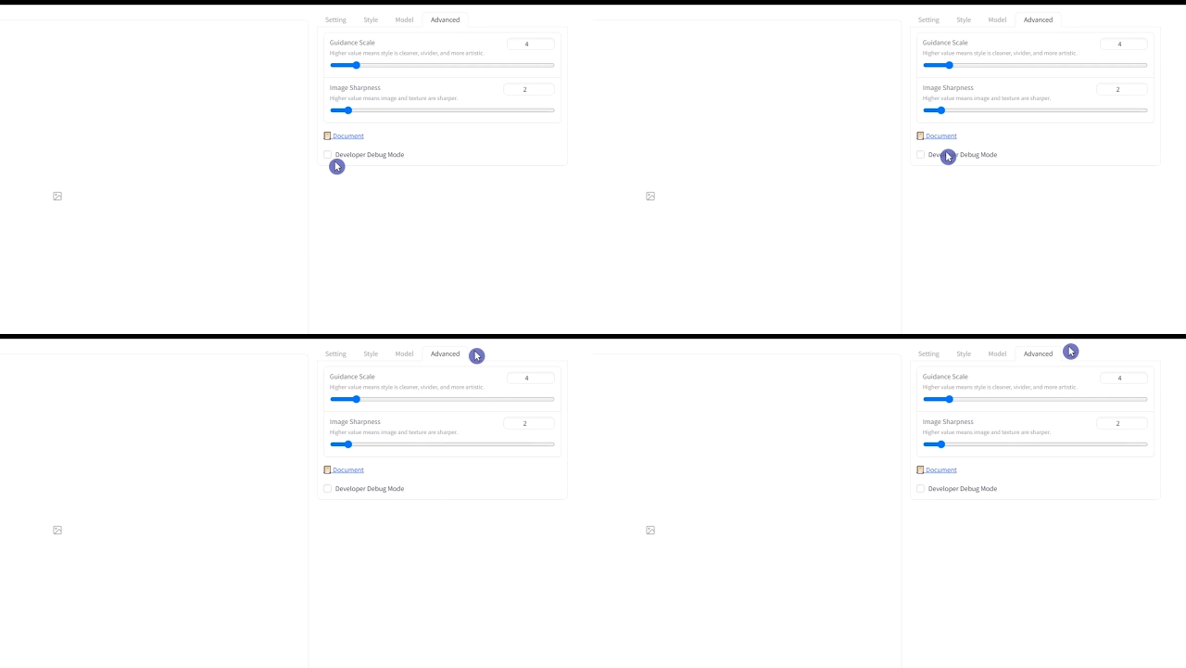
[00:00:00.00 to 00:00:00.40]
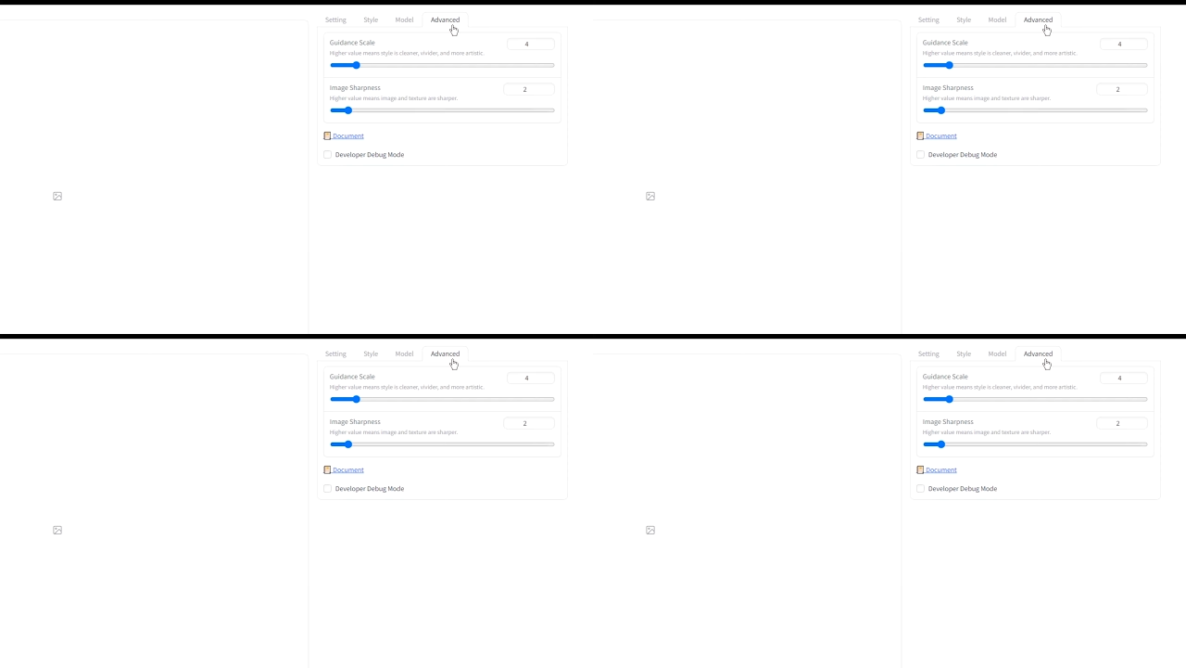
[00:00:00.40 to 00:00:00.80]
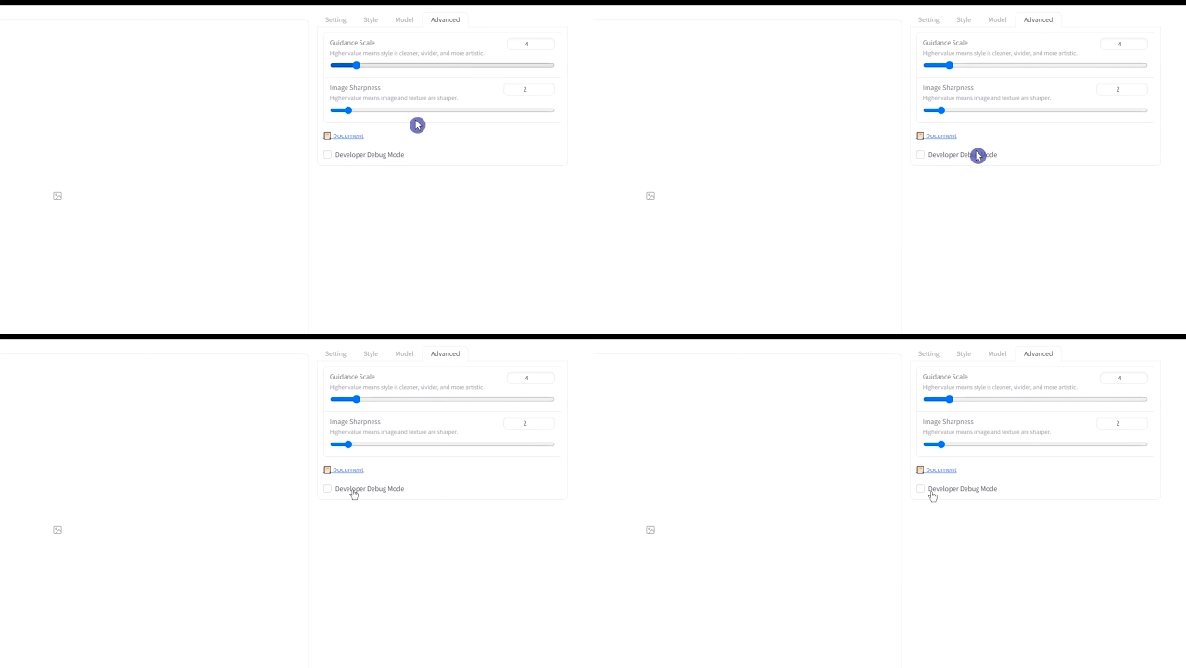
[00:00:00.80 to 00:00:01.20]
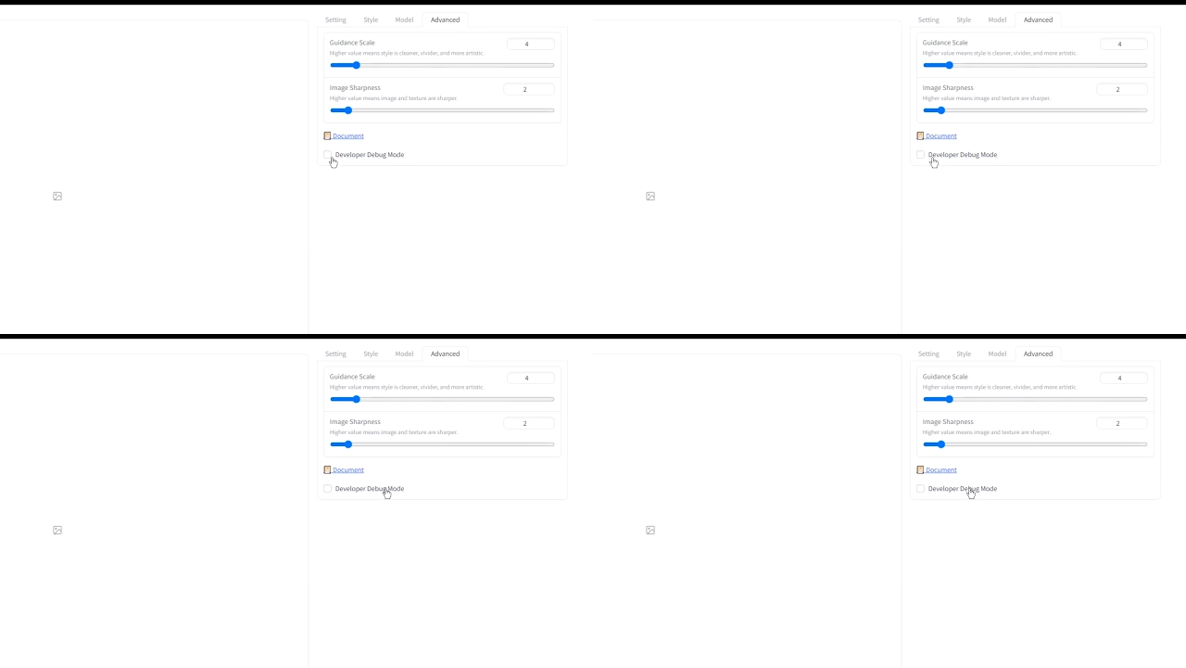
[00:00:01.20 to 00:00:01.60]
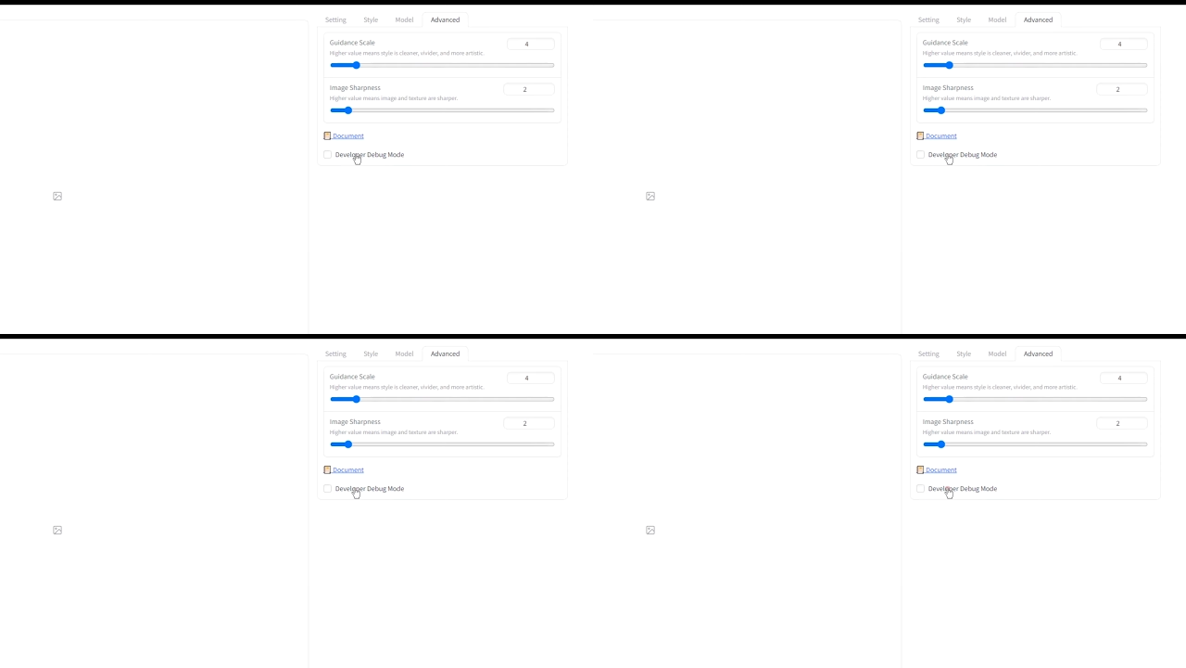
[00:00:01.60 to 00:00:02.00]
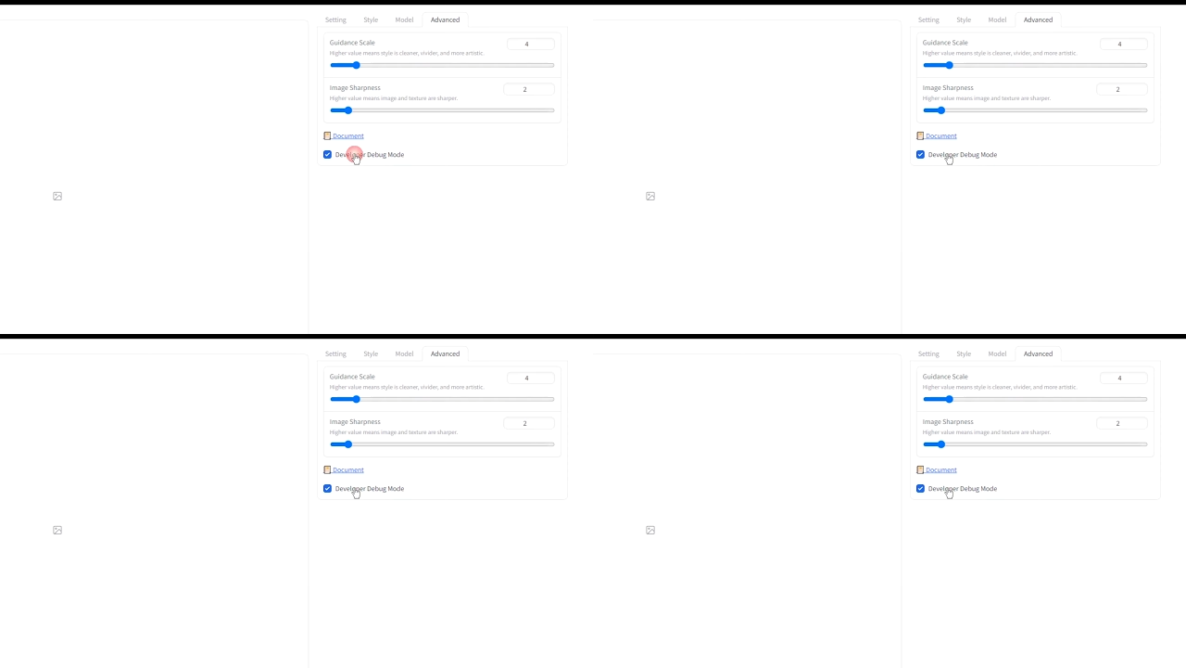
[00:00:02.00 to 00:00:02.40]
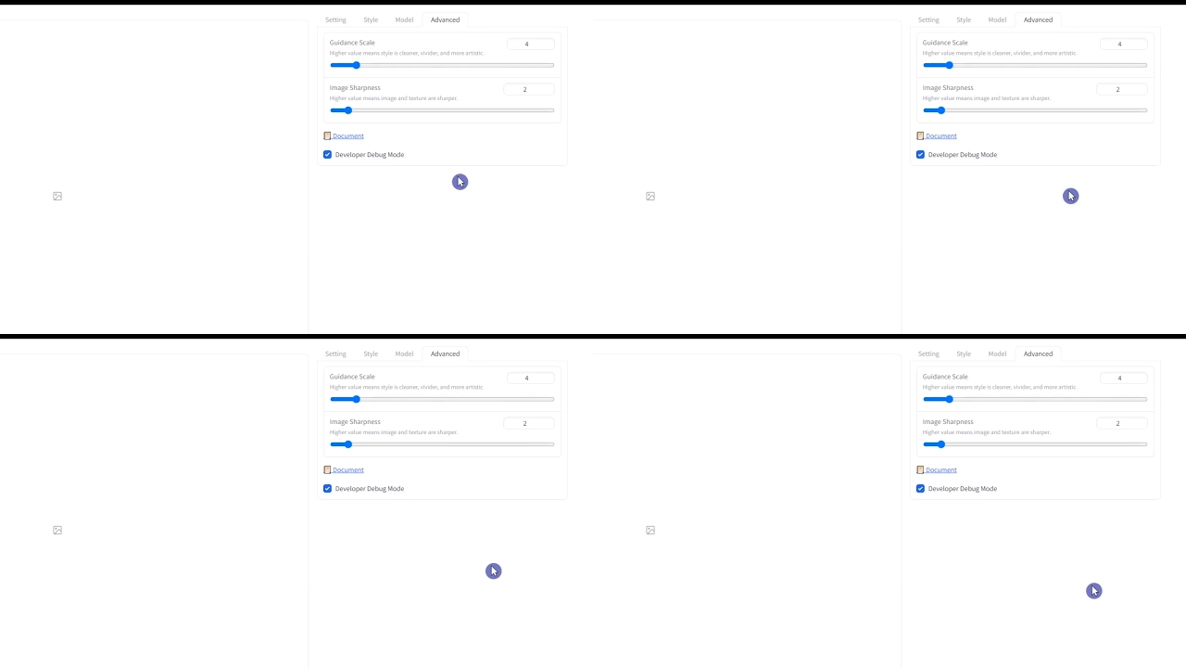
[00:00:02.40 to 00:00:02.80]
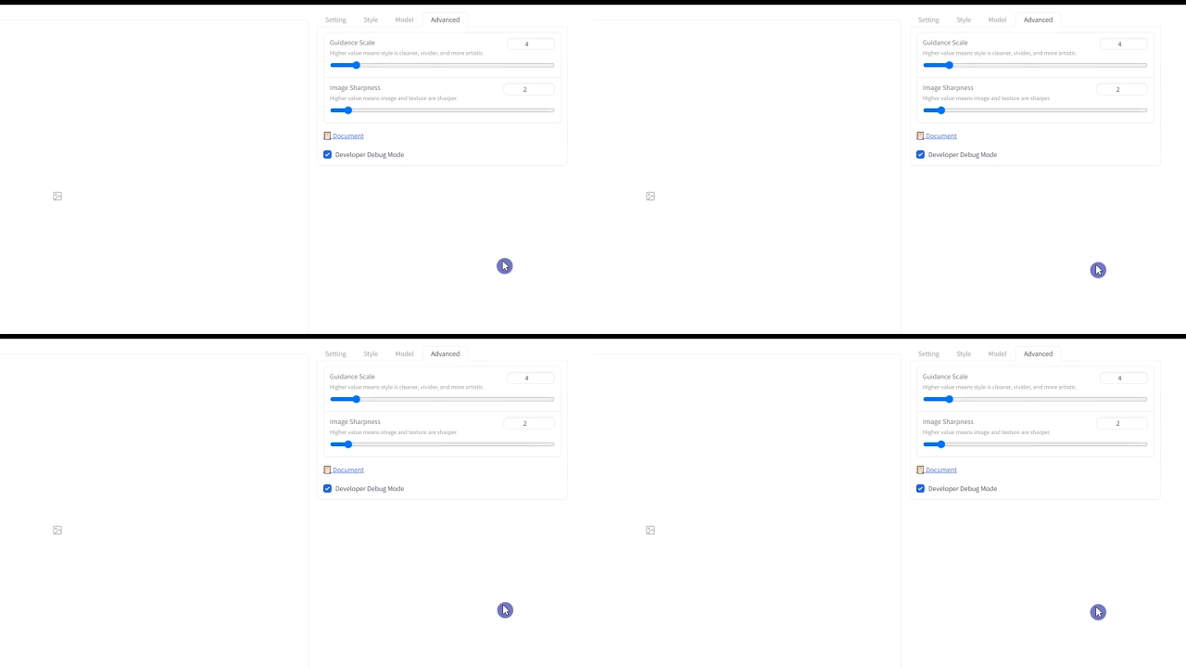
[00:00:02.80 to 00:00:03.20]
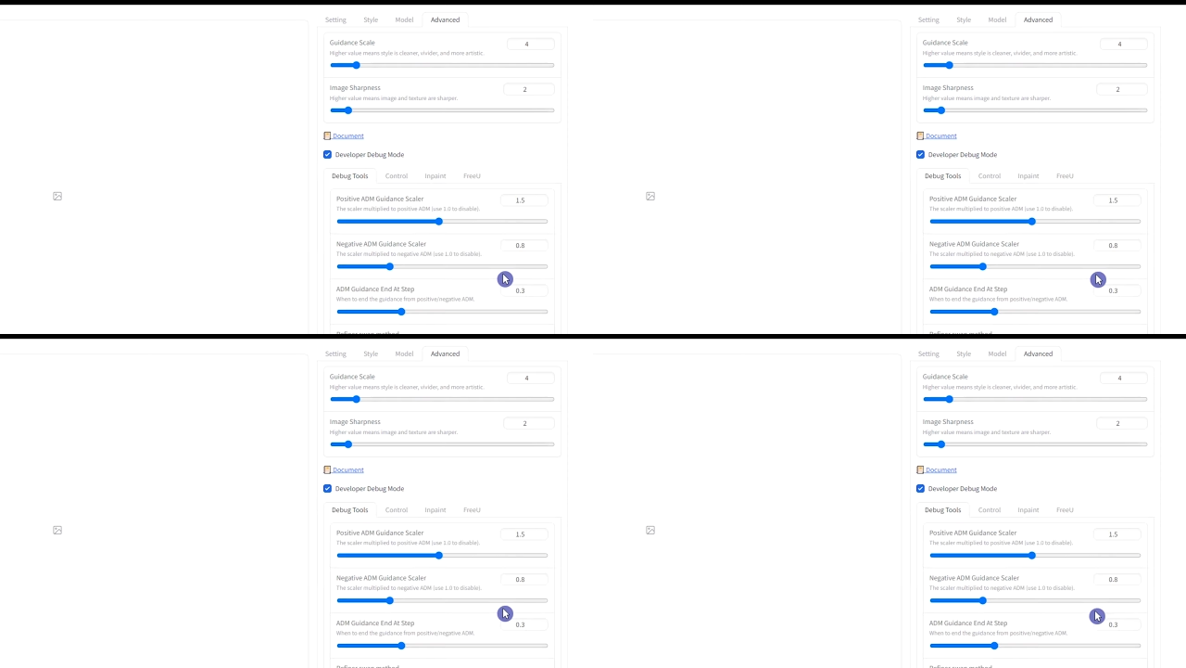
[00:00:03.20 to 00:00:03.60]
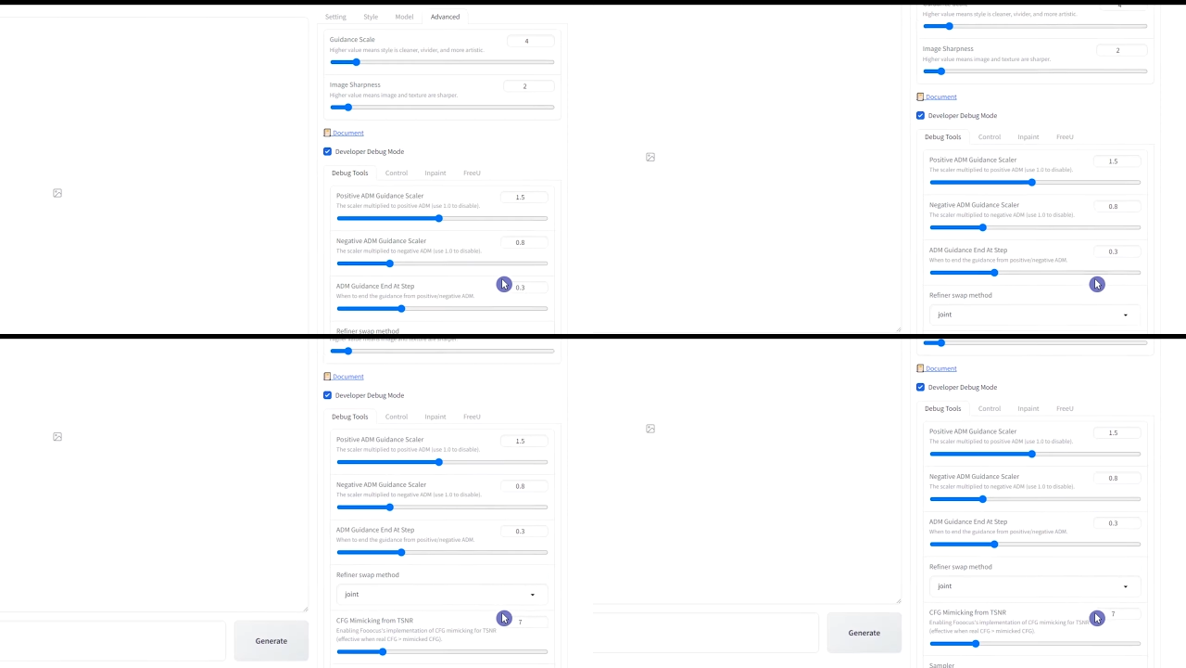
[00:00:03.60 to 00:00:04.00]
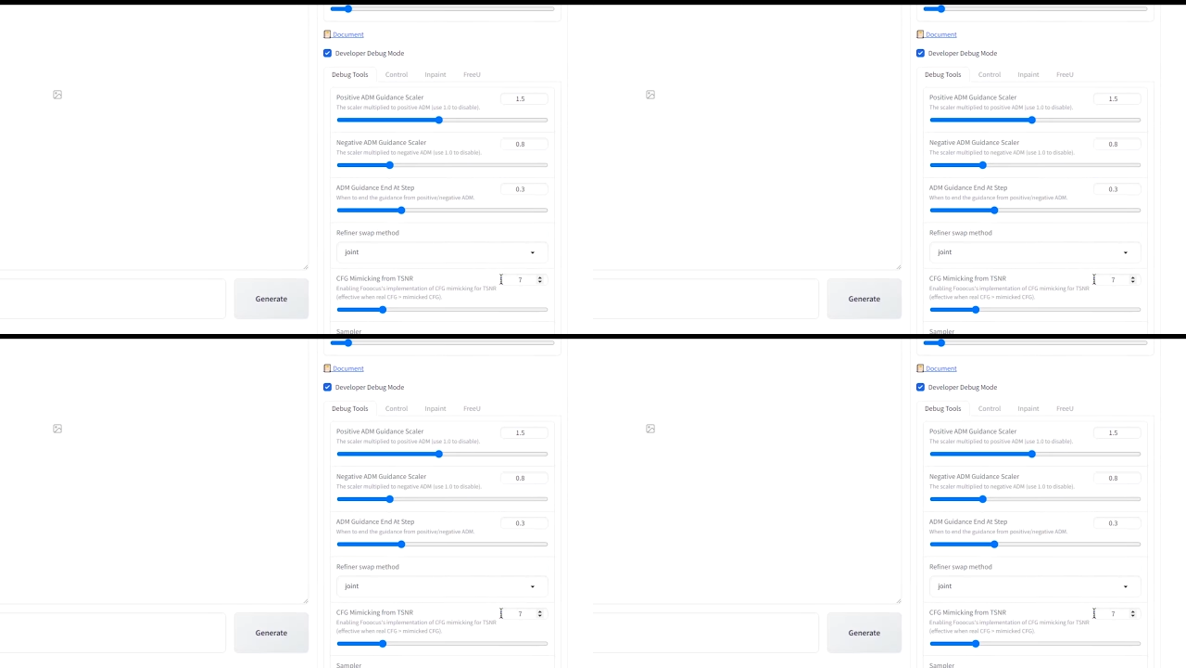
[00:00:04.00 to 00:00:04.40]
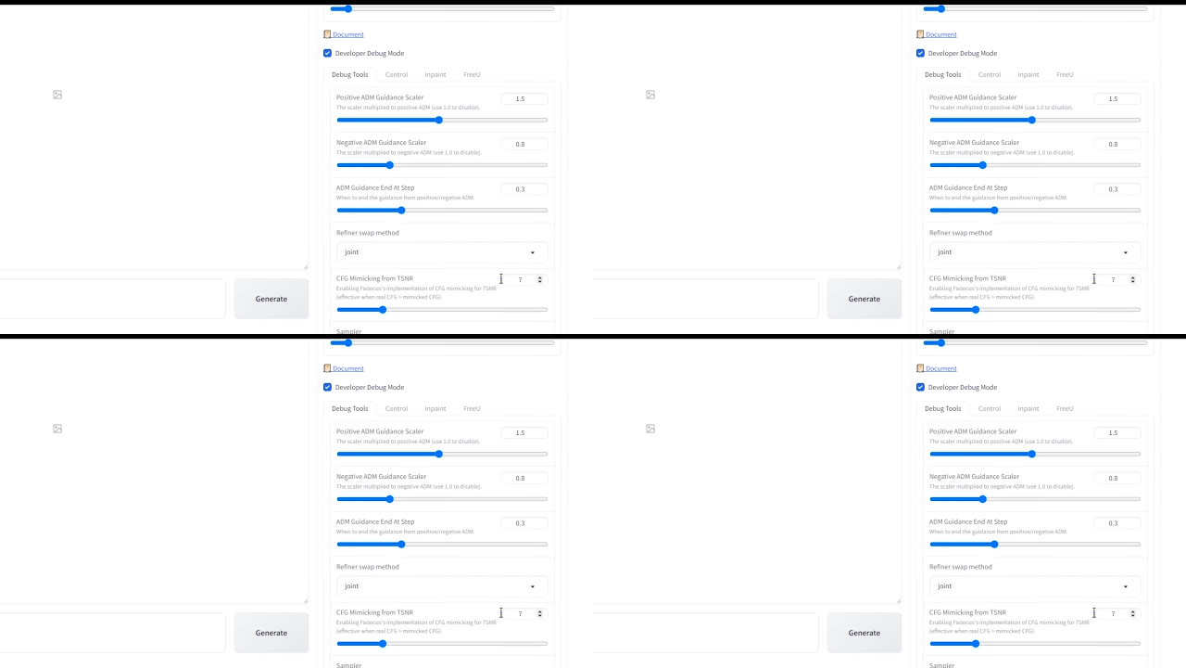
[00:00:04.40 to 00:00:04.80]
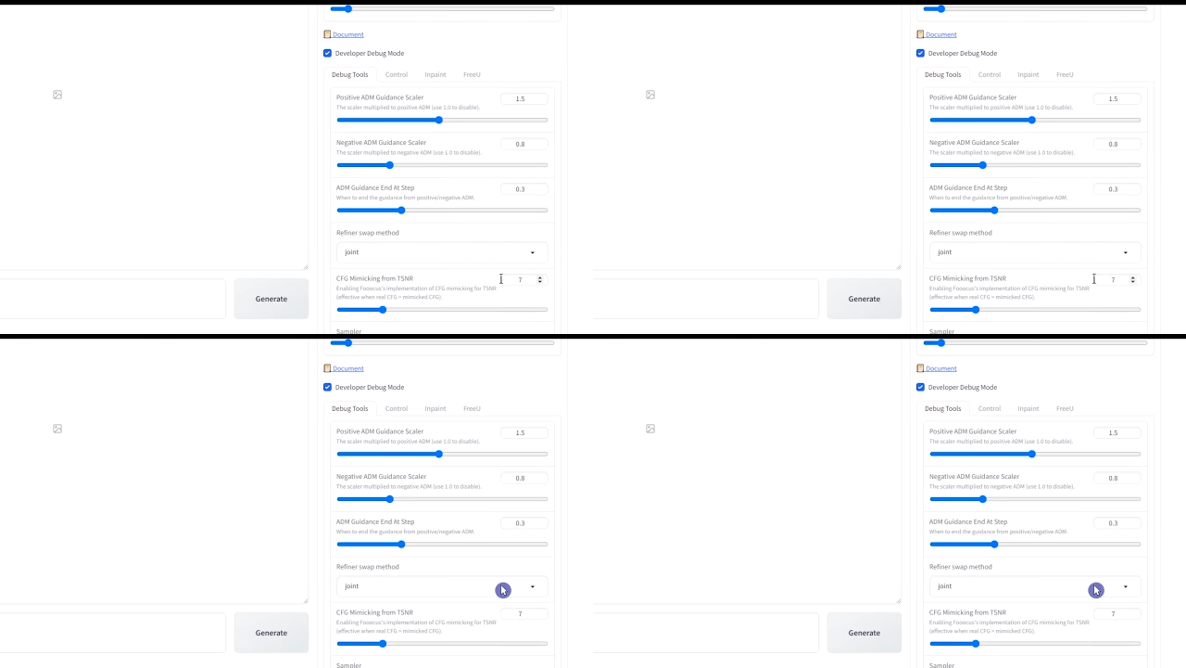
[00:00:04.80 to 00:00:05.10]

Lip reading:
No face is visible, so there are no lips to read.